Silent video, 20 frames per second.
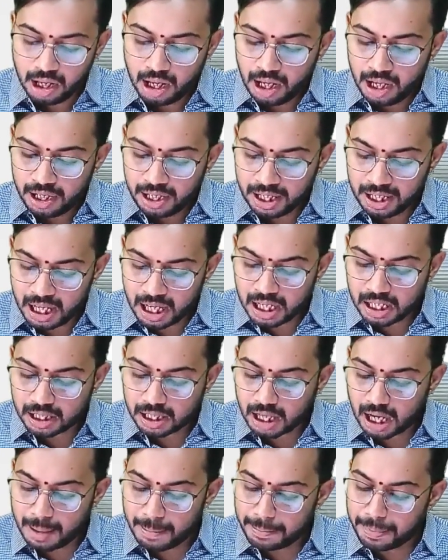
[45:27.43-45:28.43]
Here,
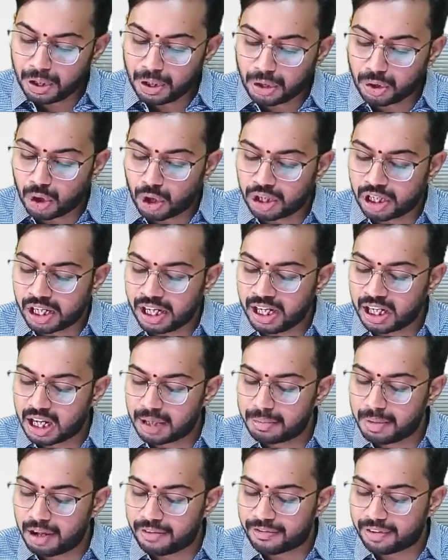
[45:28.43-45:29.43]
compute total income
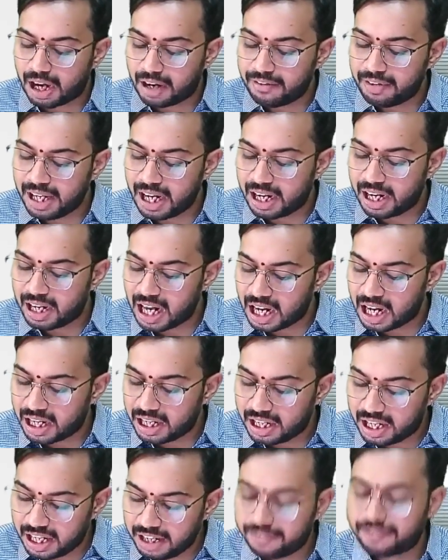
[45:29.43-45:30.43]
of Ravi under
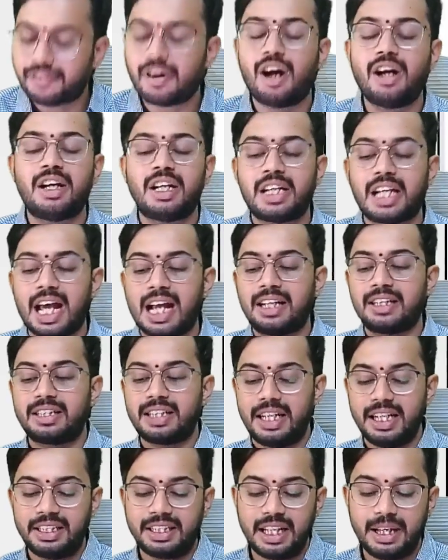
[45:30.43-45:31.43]
default tax
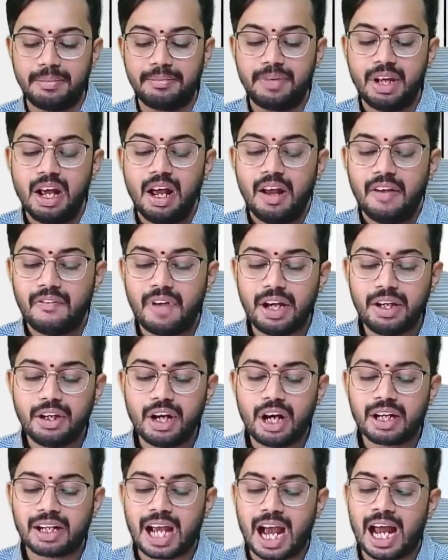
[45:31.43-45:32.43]
regime. When you
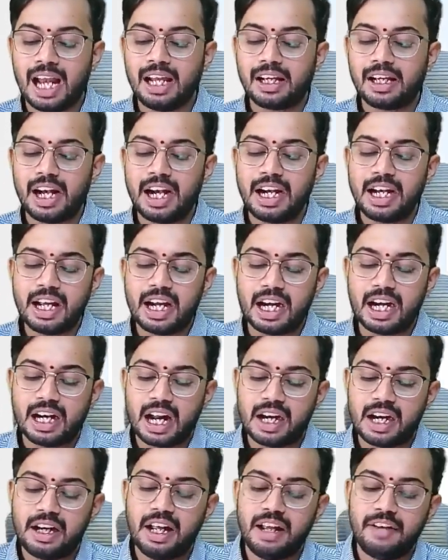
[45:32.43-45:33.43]
are calculating under
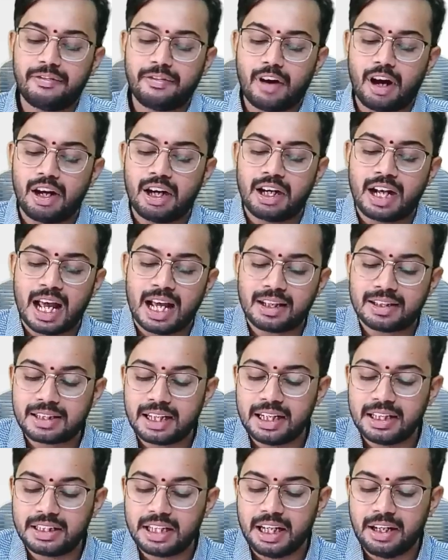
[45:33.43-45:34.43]
default tax
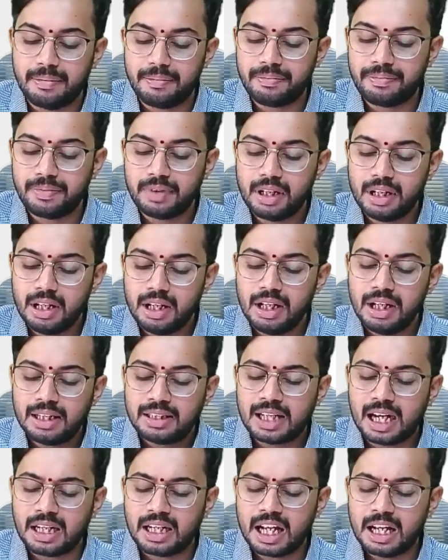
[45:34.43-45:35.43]
regime,
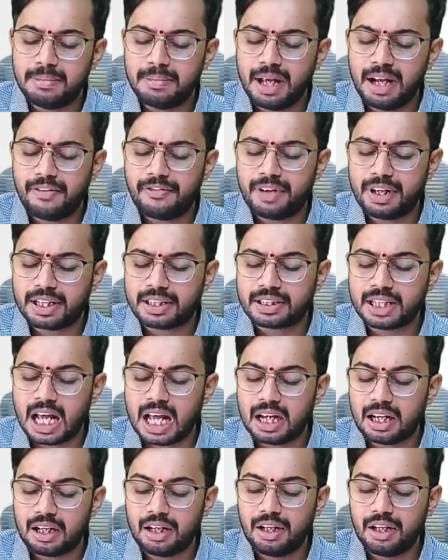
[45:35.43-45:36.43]
certain benefits
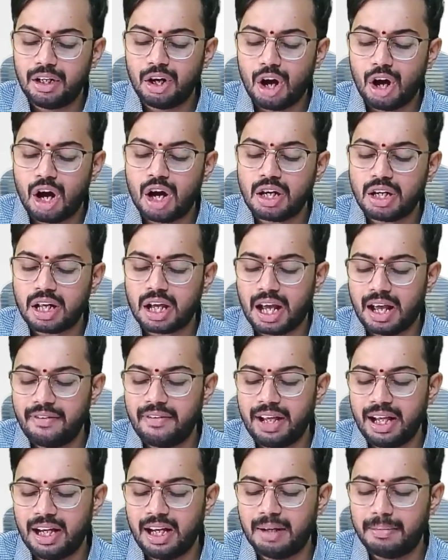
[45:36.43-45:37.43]
are not
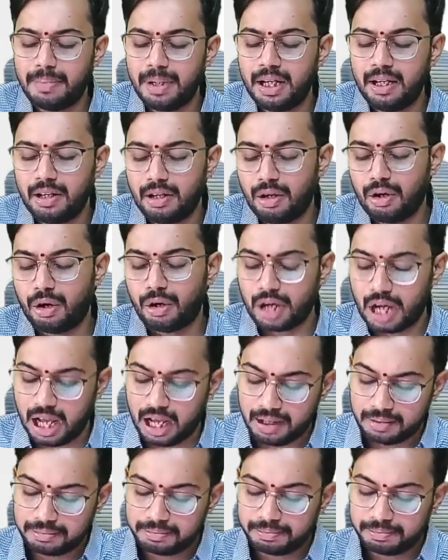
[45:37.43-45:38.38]
available. Okay.